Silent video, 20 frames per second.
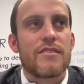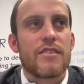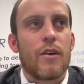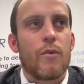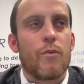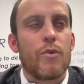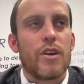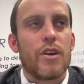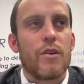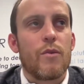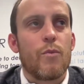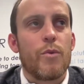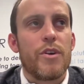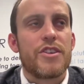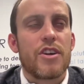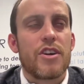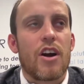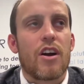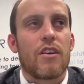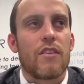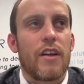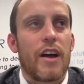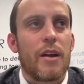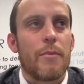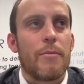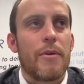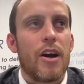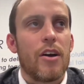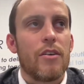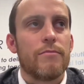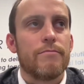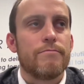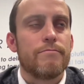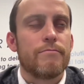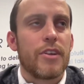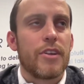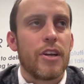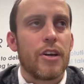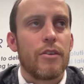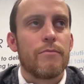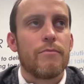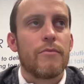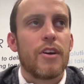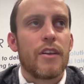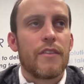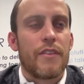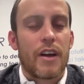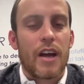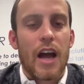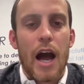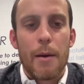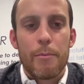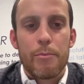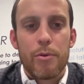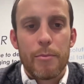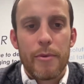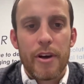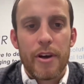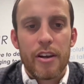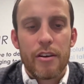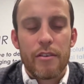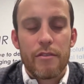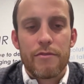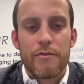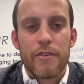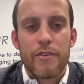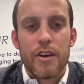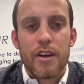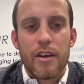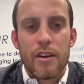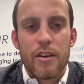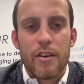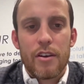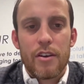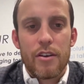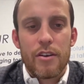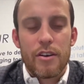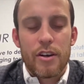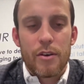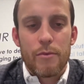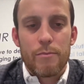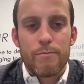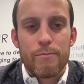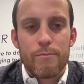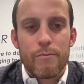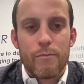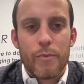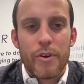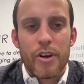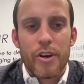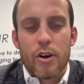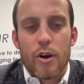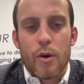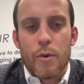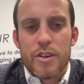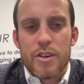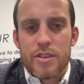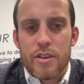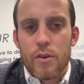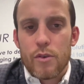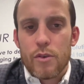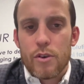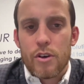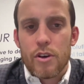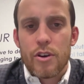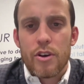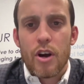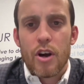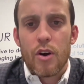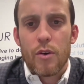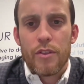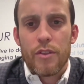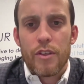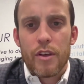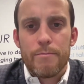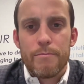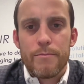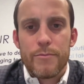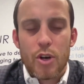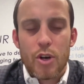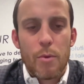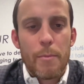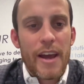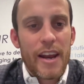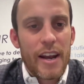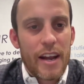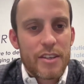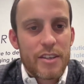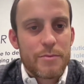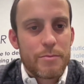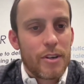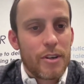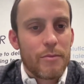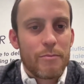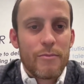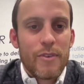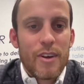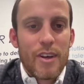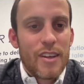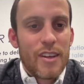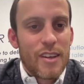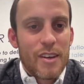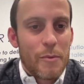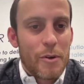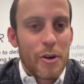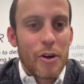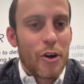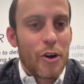Yeah, we talk a lot about, the complement of, we don't always own or know the domain we don't